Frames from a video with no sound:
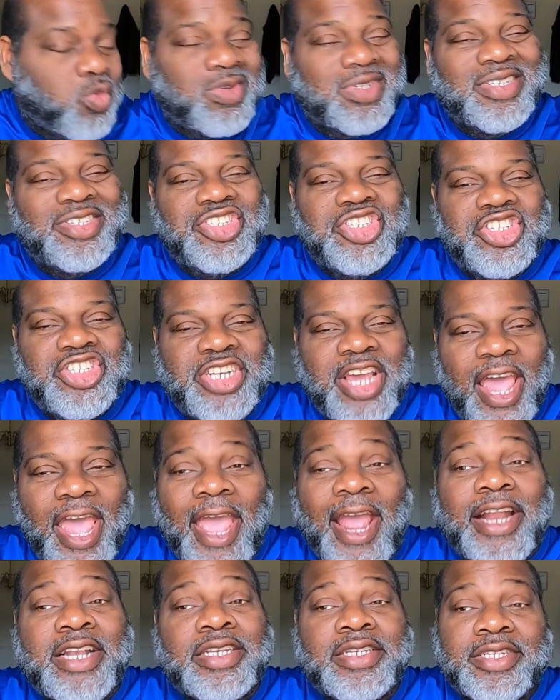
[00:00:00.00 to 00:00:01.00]
was
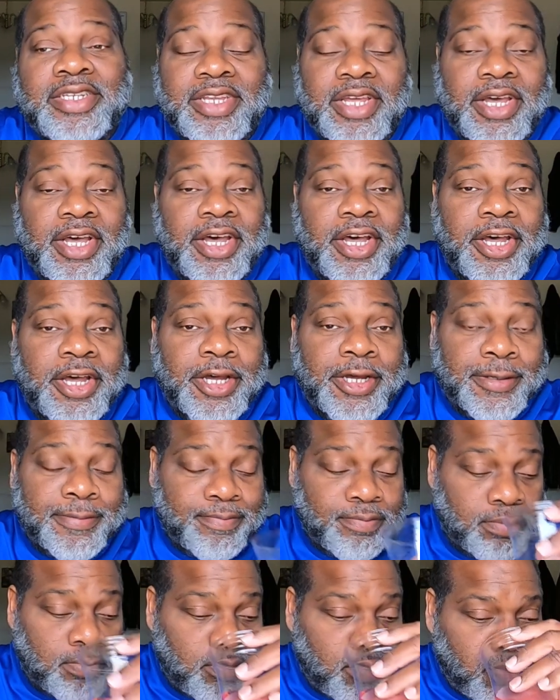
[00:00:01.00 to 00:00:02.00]
jacked
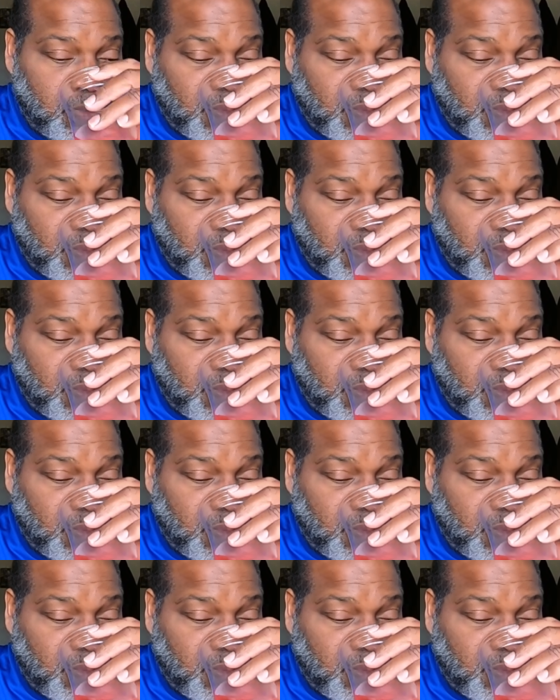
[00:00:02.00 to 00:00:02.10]
up.